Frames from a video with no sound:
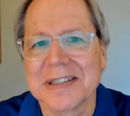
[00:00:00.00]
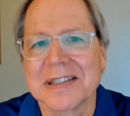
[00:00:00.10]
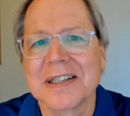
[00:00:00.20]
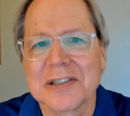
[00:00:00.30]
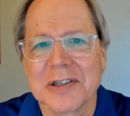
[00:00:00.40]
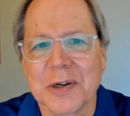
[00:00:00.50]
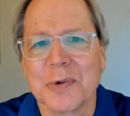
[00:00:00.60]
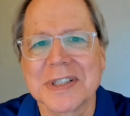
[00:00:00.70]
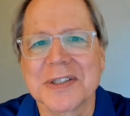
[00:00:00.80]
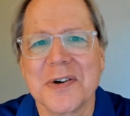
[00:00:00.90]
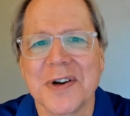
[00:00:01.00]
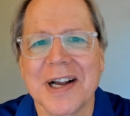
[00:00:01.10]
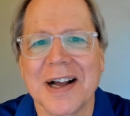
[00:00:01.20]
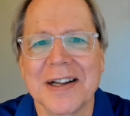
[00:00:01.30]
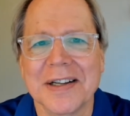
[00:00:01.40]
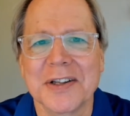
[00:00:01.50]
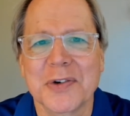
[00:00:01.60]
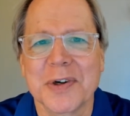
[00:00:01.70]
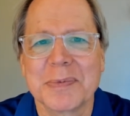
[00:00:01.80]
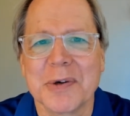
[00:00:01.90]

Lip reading: Let's look at what's going on in the crypto